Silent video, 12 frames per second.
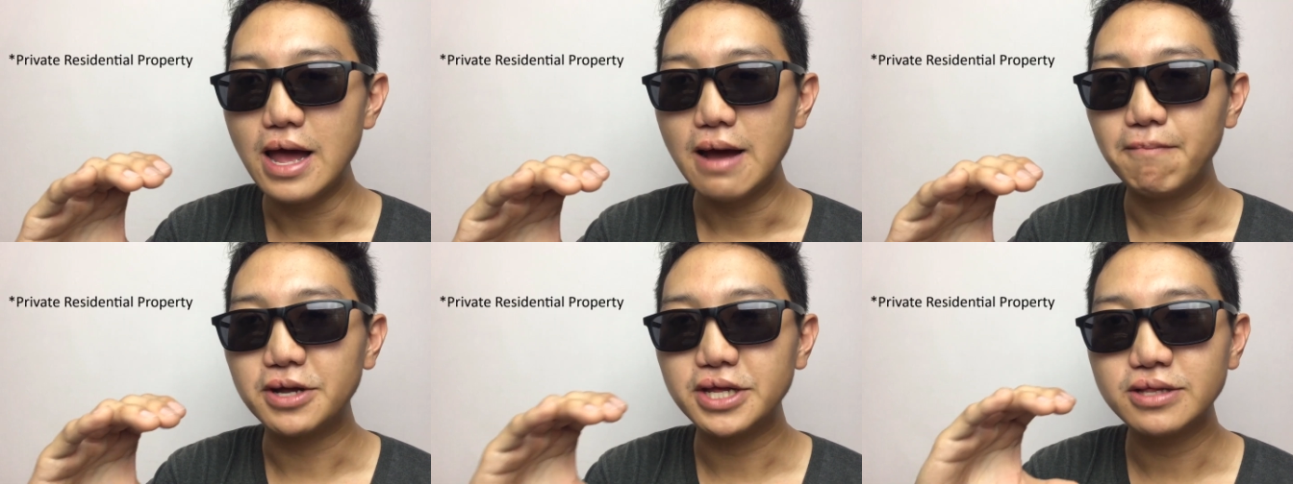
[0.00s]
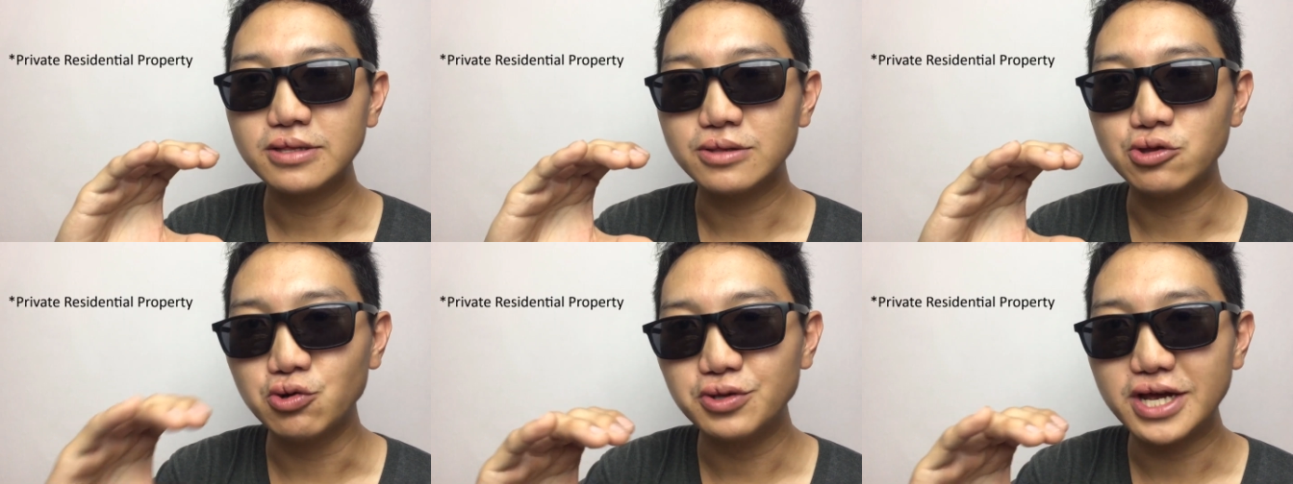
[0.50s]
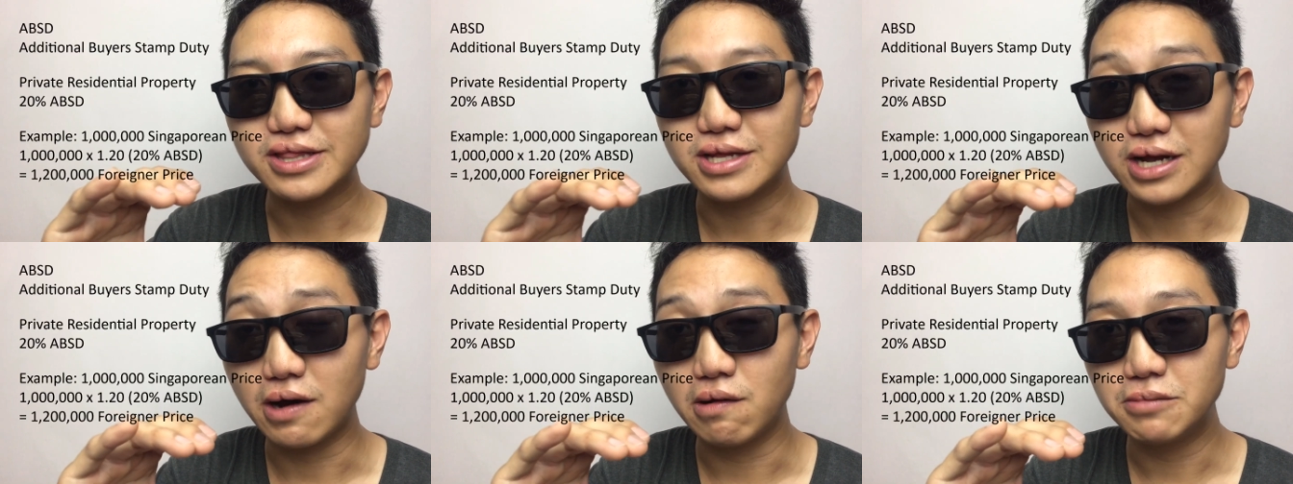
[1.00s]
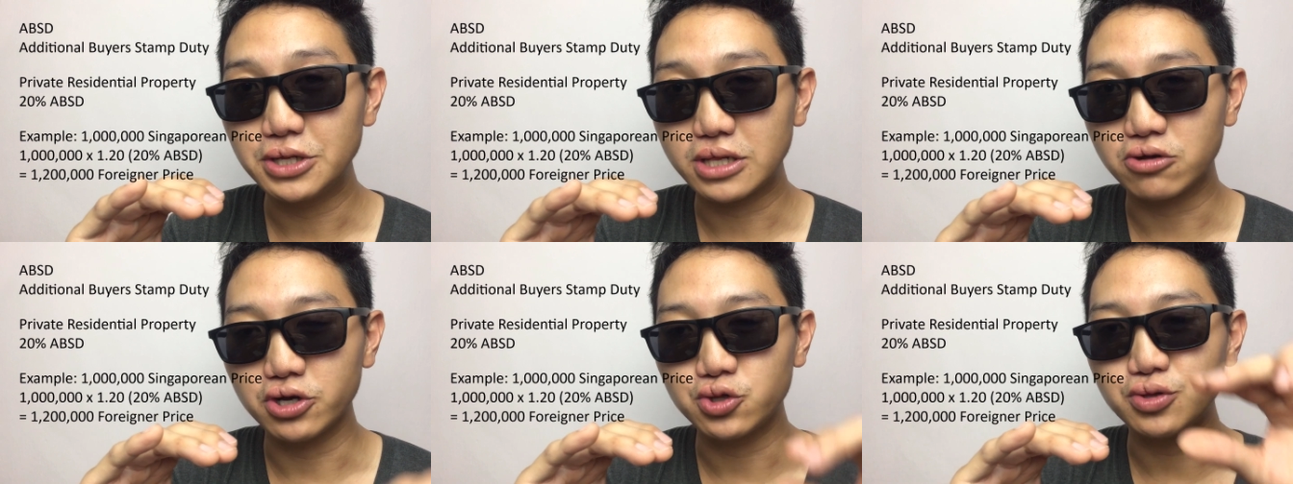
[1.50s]
but then know that the government is
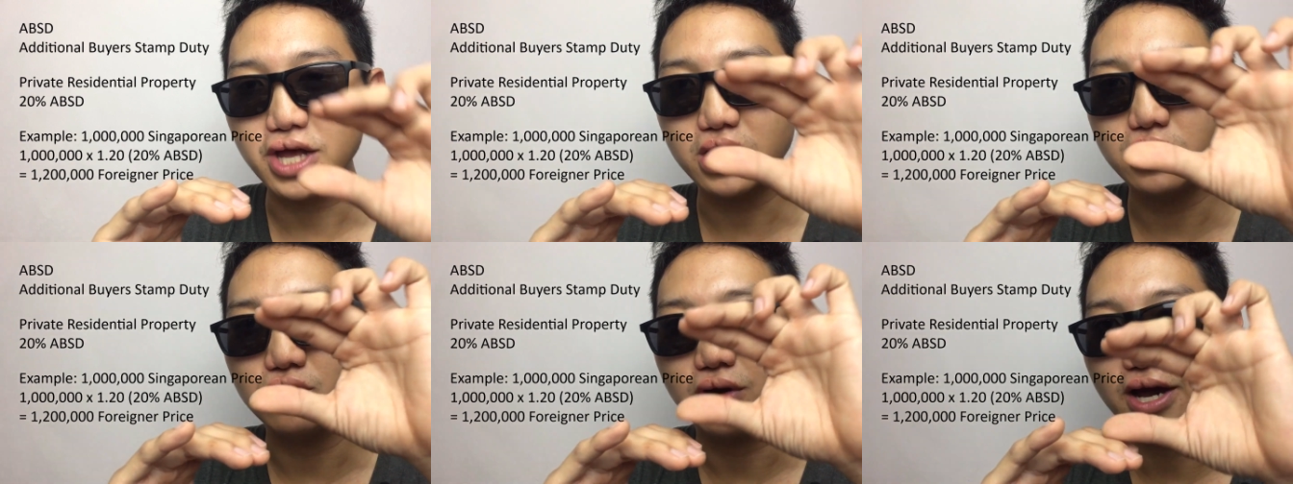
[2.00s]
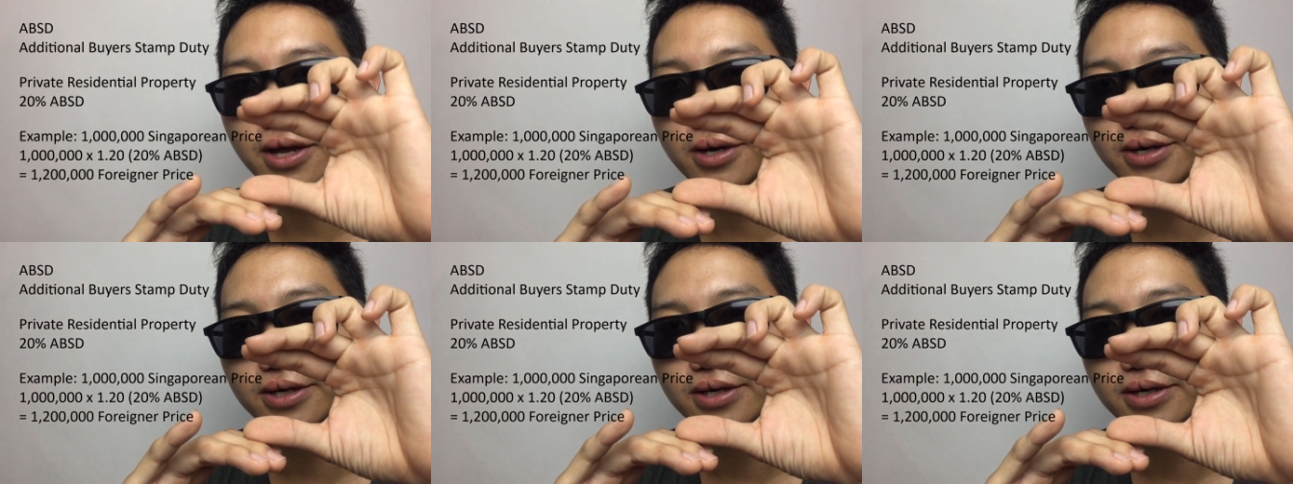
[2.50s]
going to tax you higher.